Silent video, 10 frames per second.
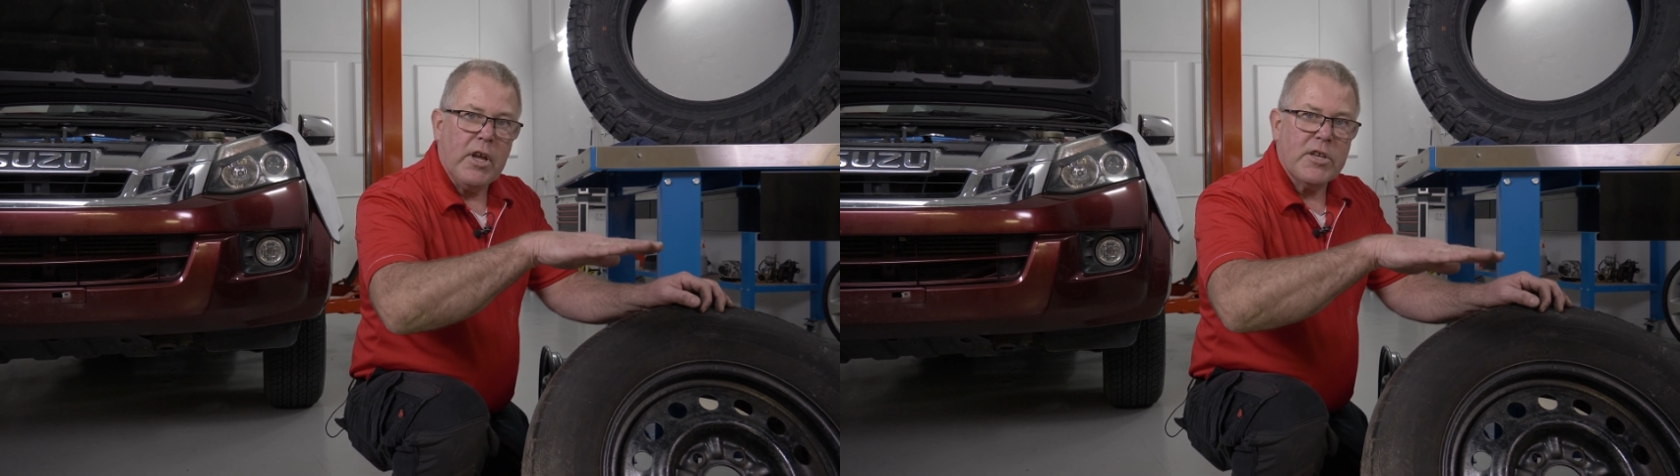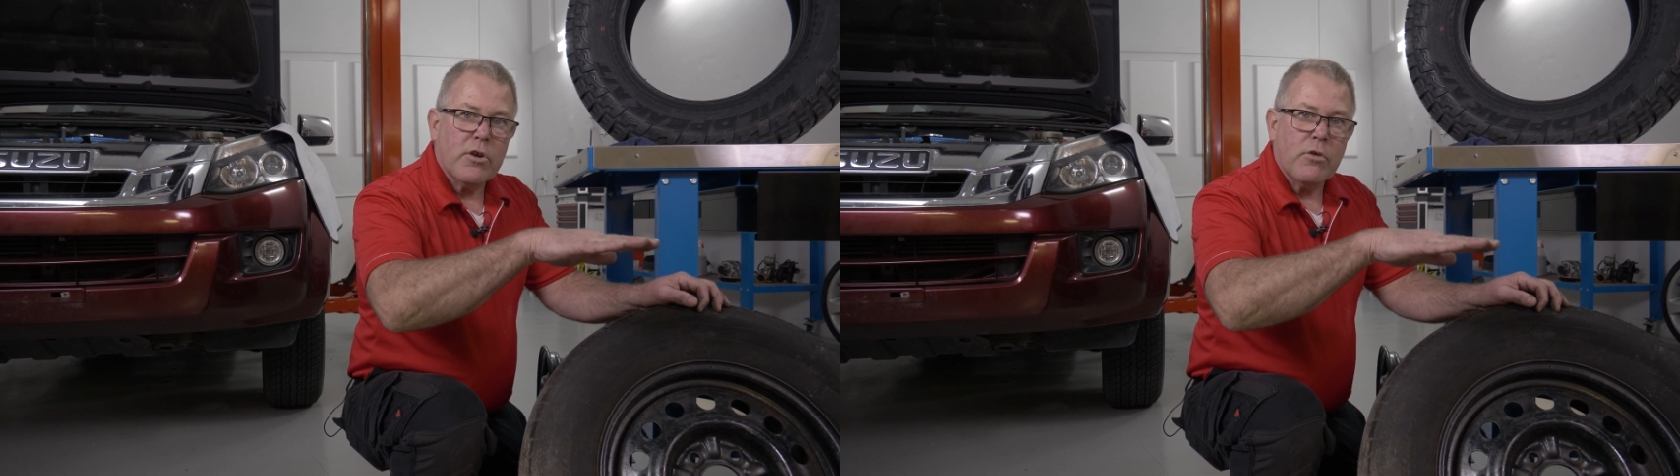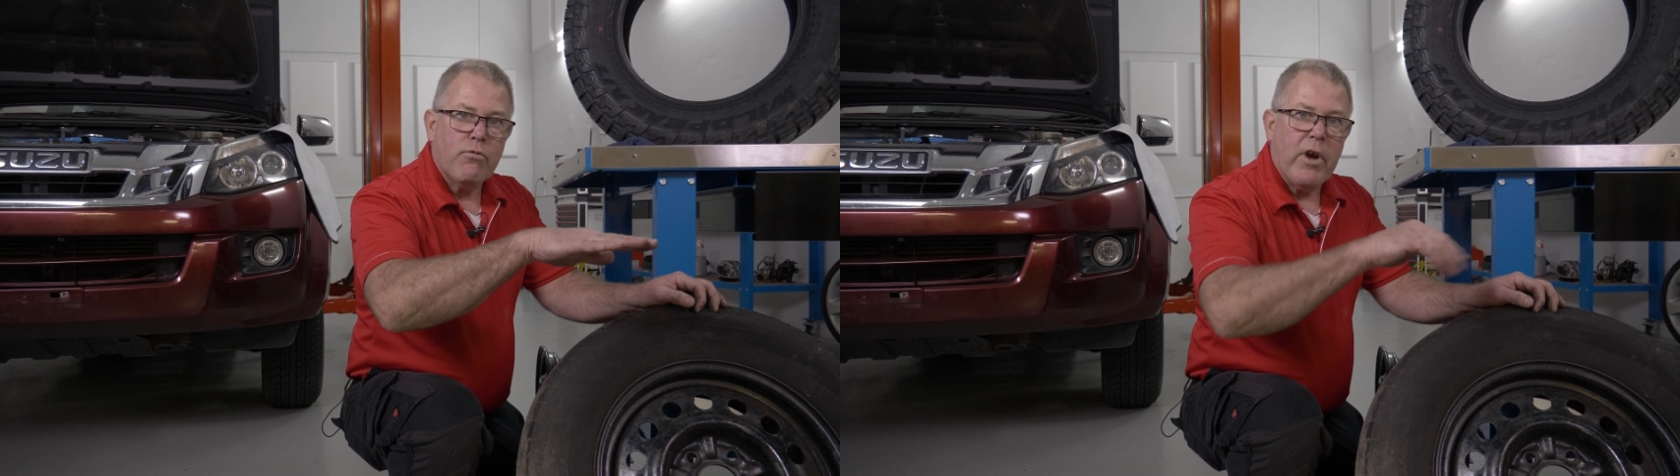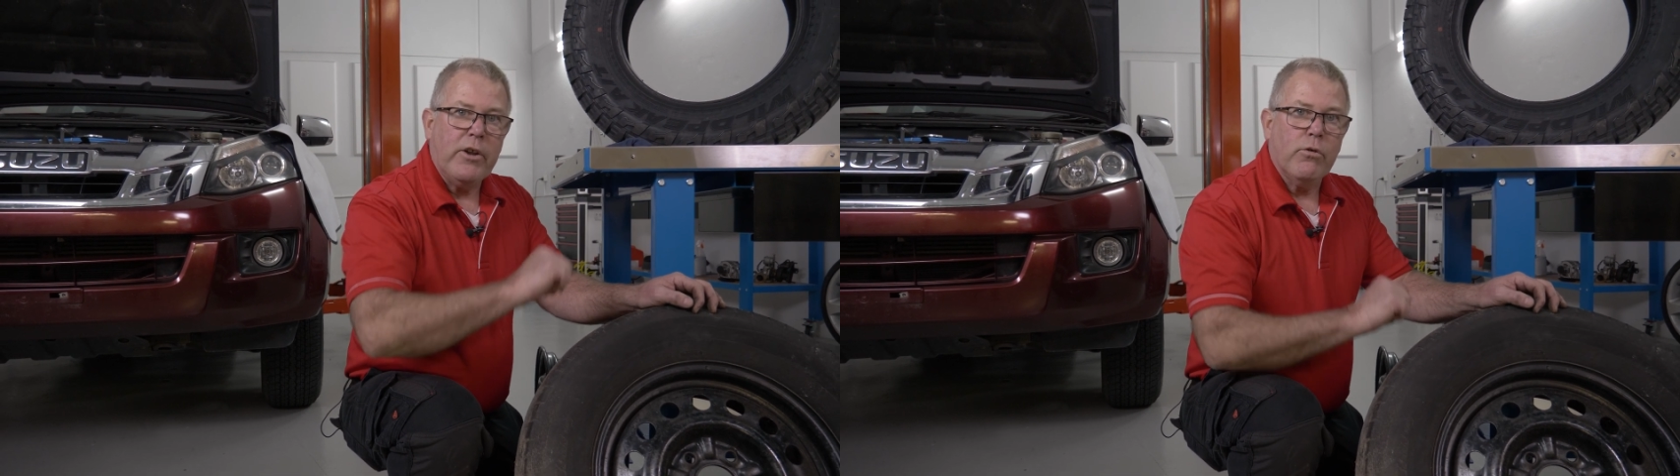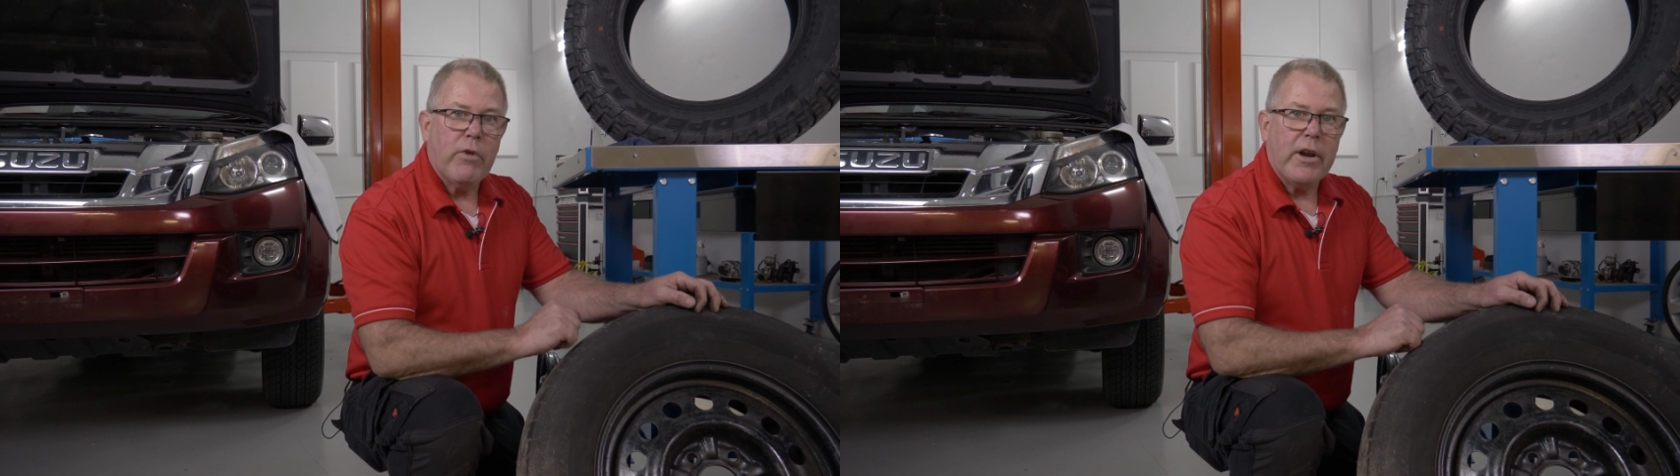less
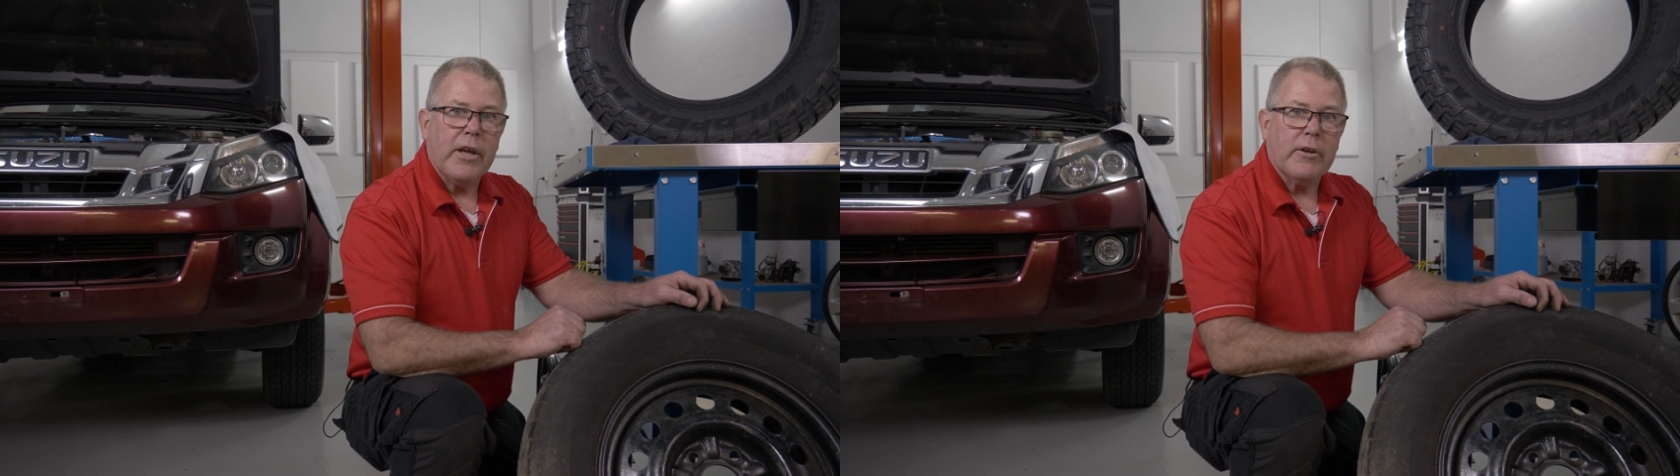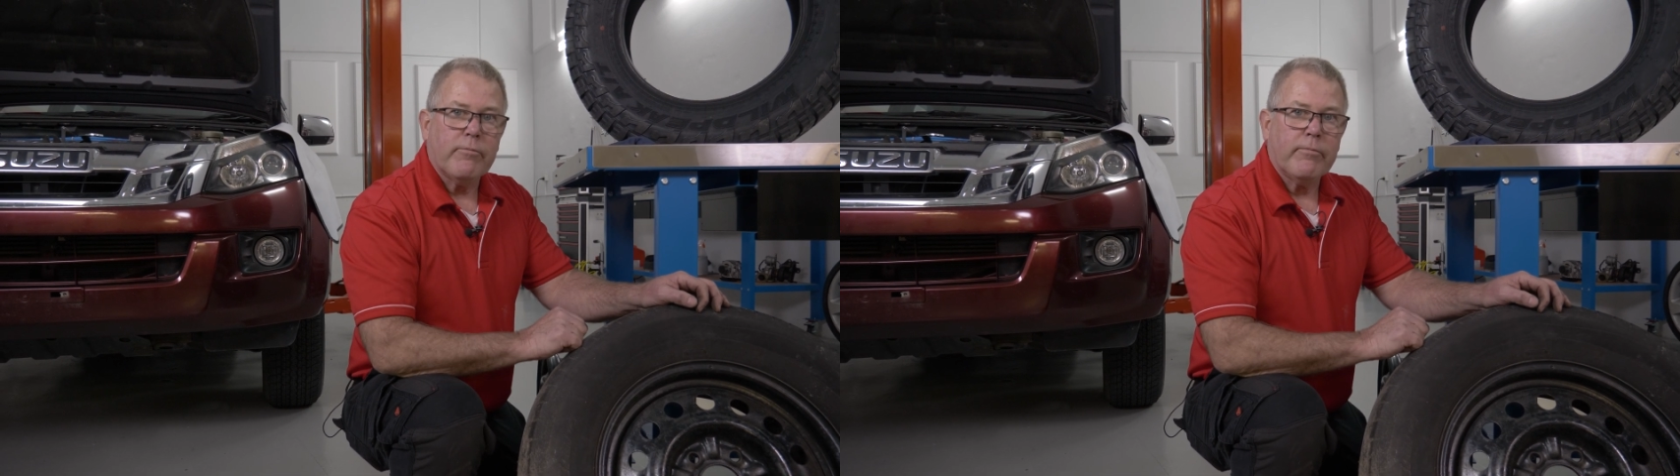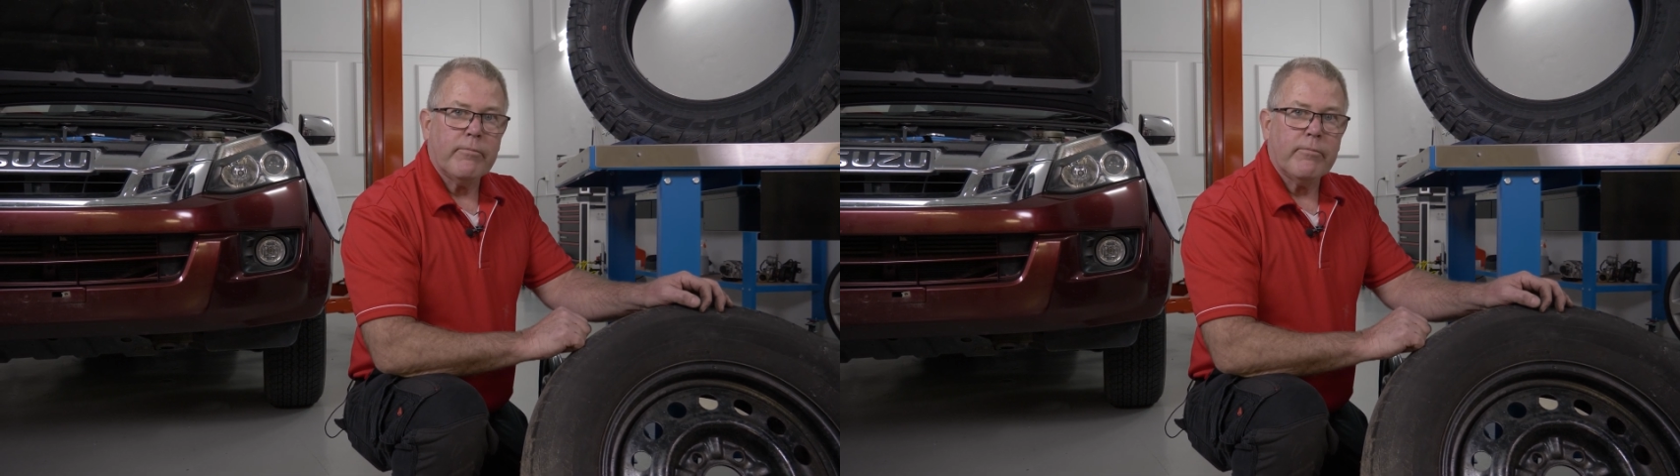radial run out.